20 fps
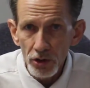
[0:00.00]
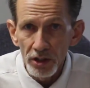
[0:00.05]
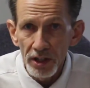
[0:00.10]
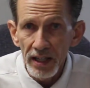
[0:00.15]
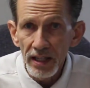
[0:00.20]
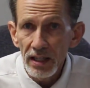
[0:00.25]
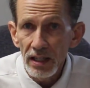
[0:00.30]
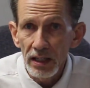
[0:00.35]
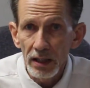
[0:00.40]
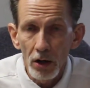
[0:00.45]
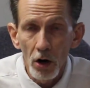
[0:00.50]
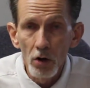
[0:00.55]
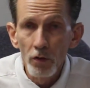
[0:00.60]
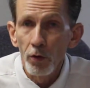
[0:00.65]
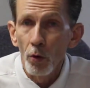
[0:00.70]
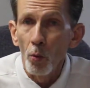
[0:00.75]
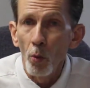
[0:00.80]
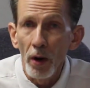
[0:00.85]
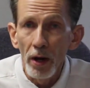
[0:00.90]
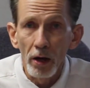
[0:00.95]
and they get
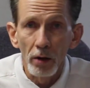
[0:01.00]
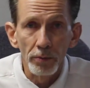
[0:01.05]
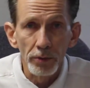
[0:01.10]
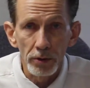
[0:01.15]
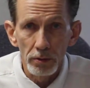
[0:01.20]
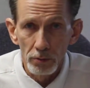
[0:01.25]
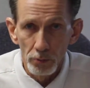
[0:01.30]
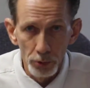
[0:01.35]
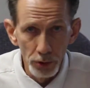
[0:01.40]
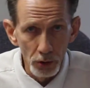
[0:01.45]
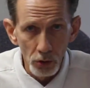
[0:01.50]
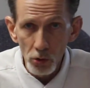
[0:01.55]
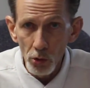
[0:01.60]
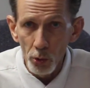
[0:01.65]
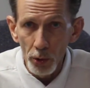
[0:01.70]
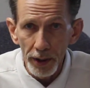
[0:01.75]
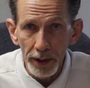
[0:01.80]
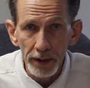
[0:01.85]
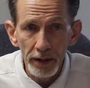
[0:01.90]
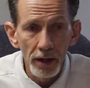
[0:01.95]
overwhelmed real
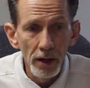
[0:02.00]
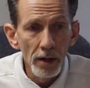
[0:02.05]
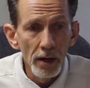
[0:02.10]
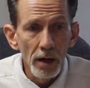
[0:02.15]
quick.